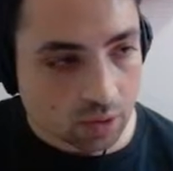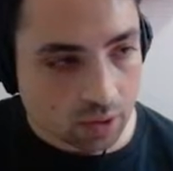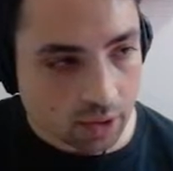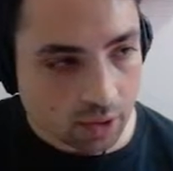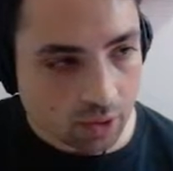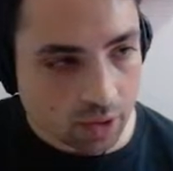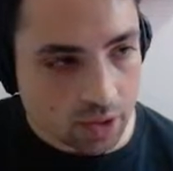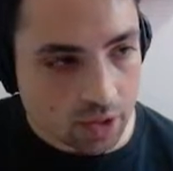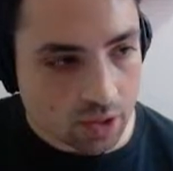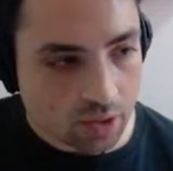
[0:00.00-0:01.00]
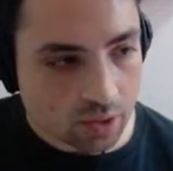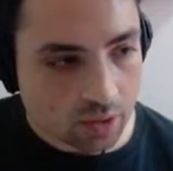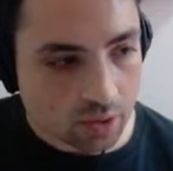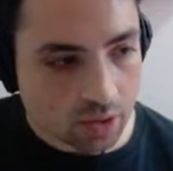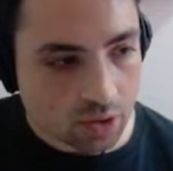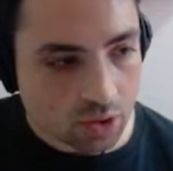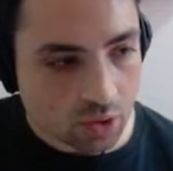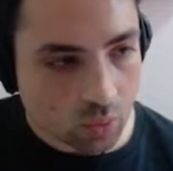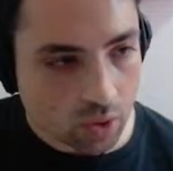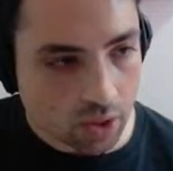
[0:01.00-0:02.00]
Now let's
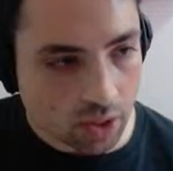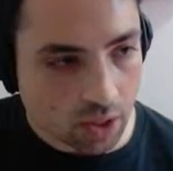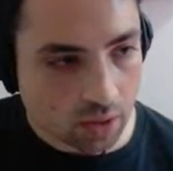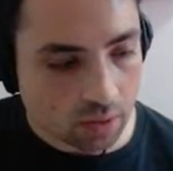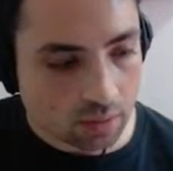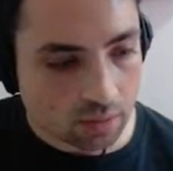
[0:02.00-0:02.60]
insert one again.